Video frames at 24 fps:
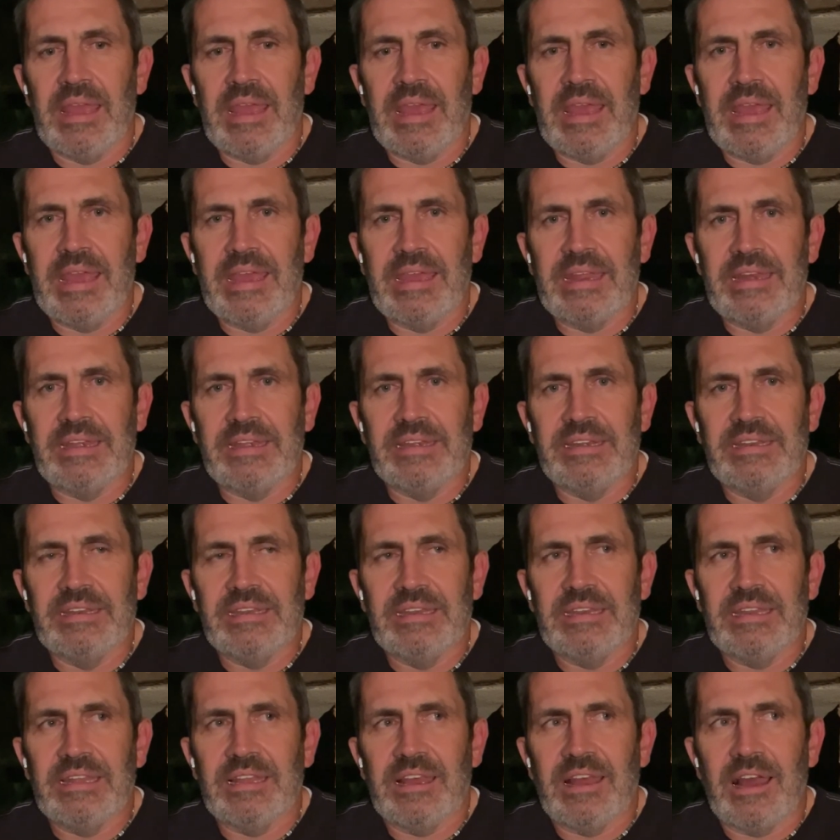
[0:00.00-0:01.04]
And
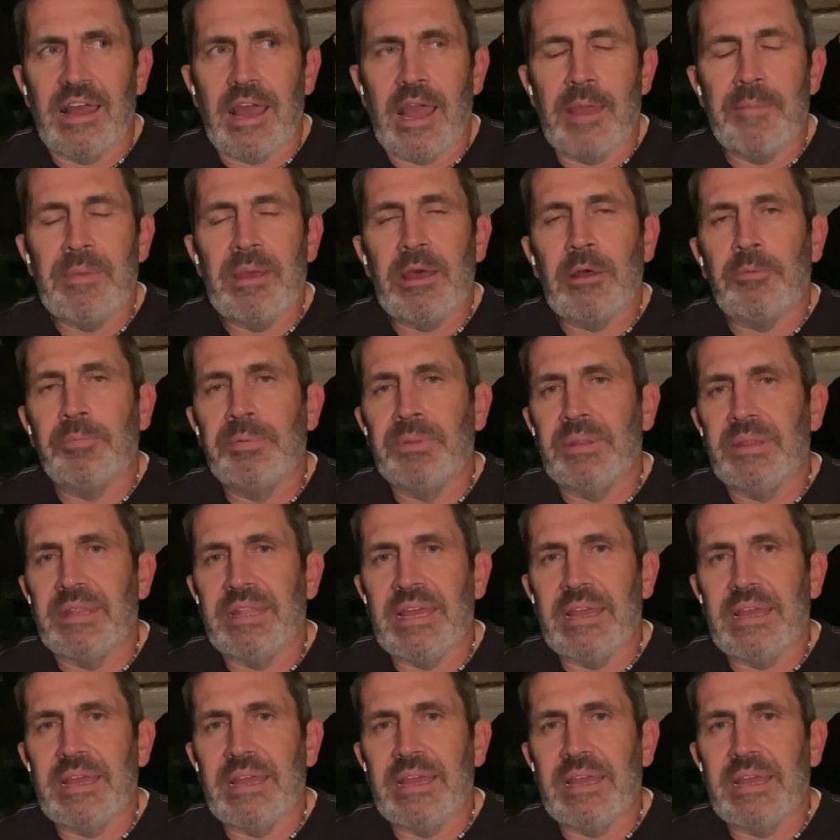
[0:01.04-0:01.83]
I'm helping